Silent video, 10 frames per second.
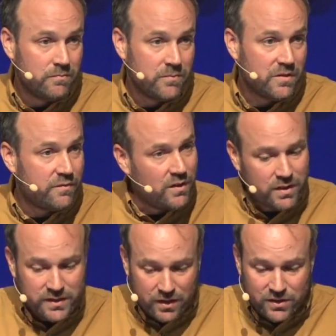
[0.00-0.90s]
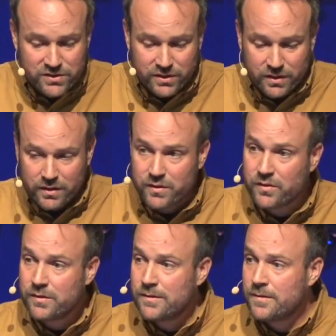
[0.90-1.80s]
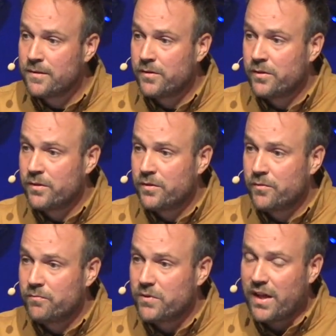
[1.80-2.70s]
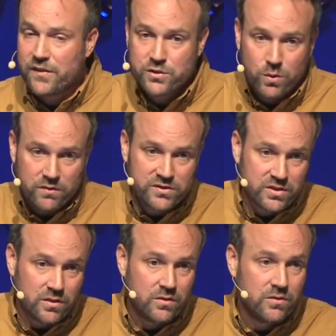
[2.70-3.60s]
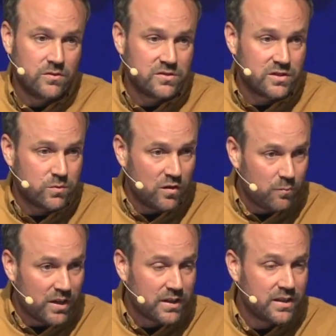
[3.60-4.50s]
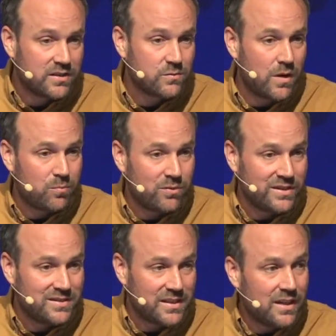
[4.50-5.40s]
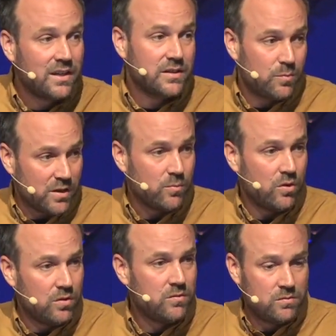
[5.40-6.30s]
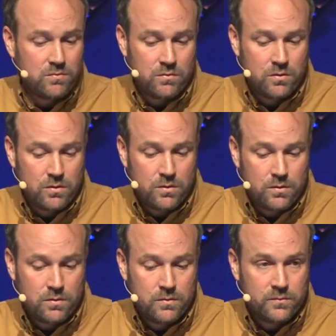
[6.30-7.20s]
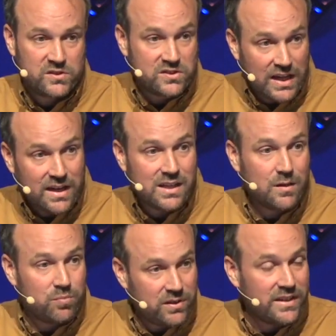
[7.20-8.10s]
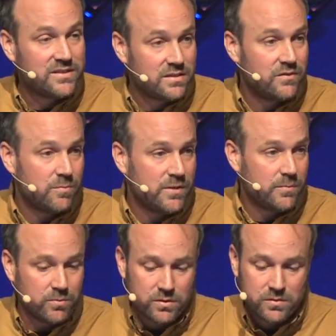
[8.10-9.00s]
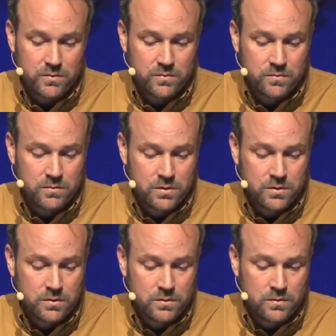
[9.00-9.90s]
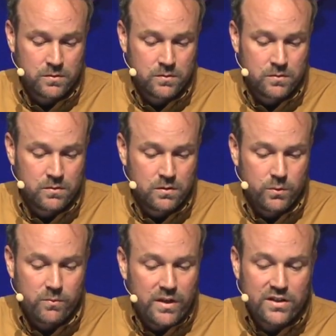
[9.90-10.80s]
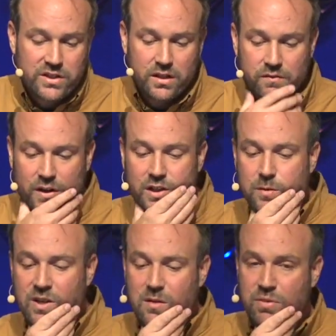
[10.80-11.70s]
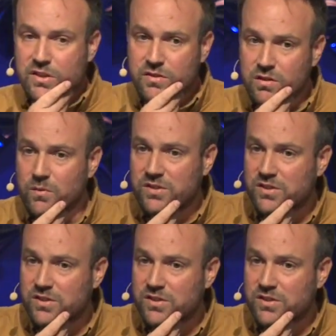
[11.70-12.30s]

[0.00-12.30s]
But it fell on the altar that had the 12 stones, the 12 buckets representing the people, standing in place of the people. We actually get a very illuminating picture of what's